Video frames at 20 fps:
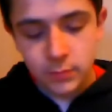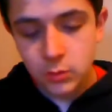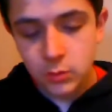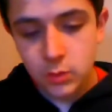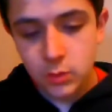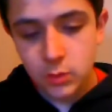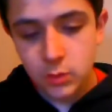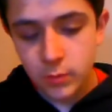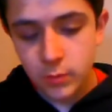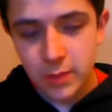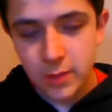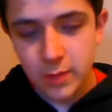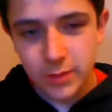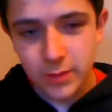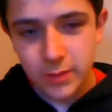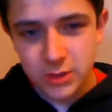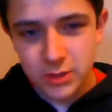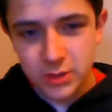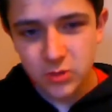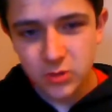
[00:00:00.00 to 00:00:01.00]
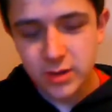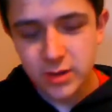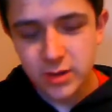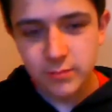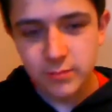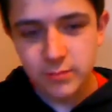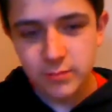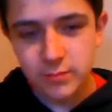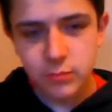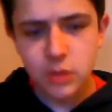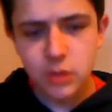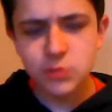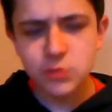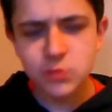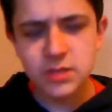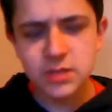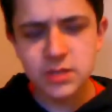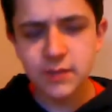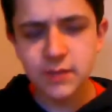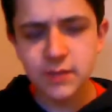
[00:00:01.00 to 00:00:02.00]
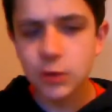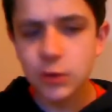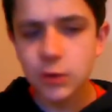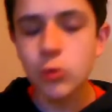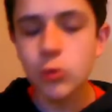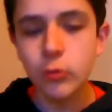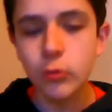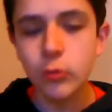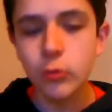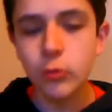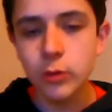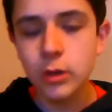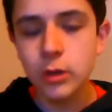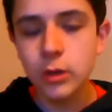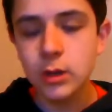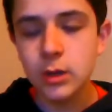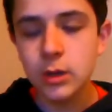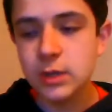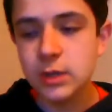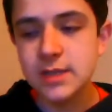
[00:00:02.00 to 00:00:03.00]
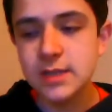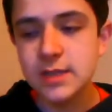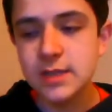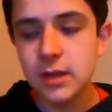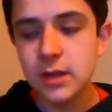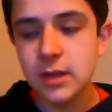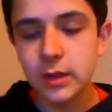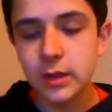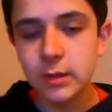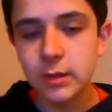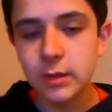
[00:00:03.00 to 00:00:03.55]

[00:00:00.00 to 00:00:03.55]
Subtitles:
by the way, these are in no specific order. It's not like